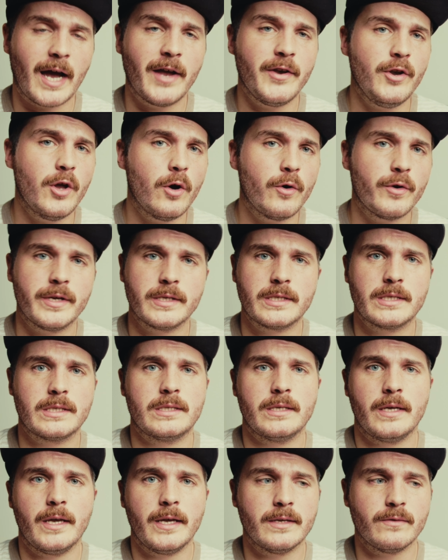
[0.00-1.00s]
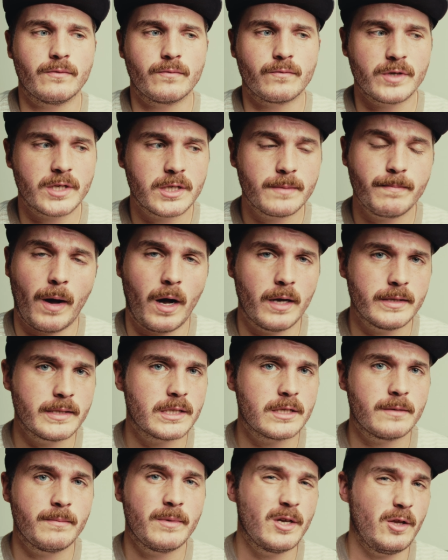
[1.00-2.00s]
notice it
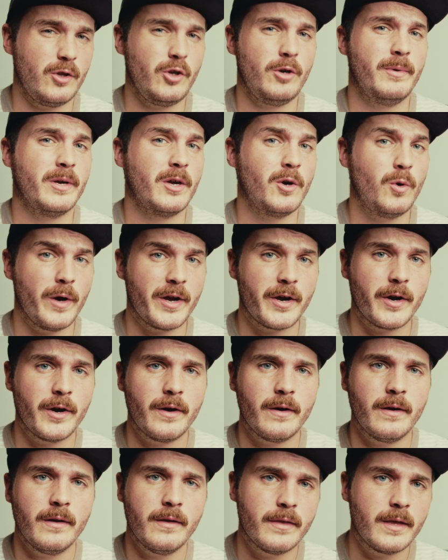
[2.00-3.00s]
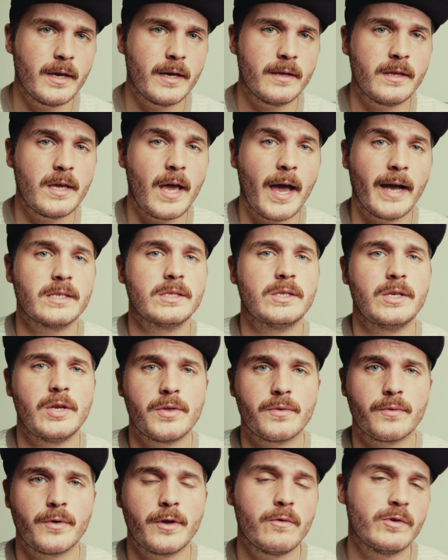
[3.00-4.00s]
responds to me a little bit quicker than the
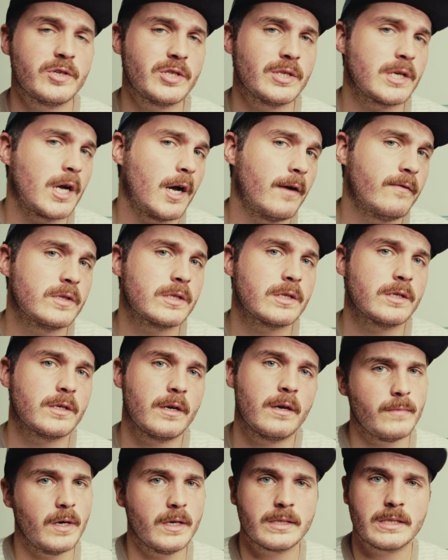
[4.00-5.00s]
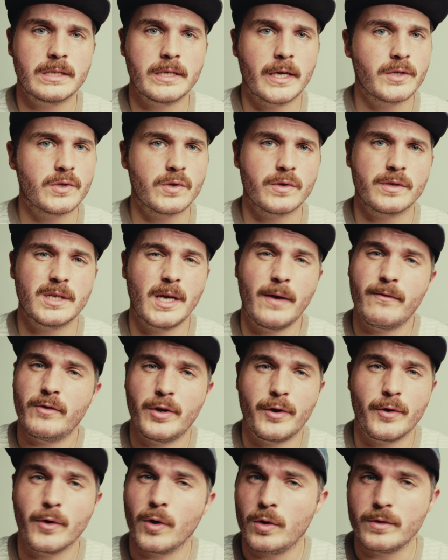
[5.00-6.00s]
X-T3, which is obviously a 6 or 7
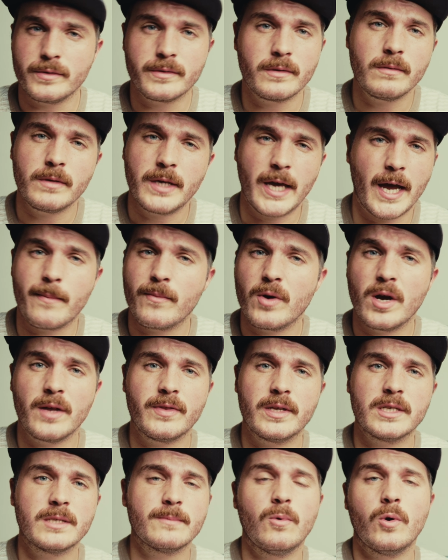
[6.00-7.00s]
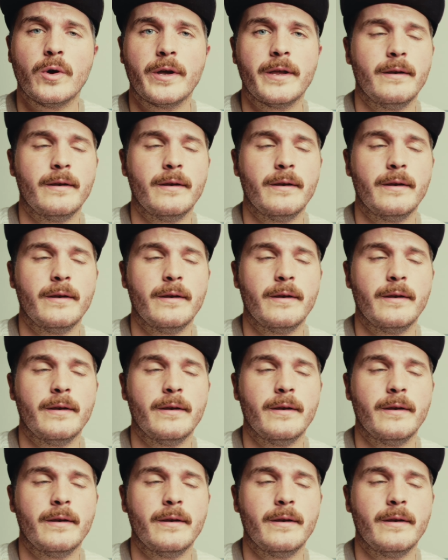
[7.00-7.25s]
year old camera at this point.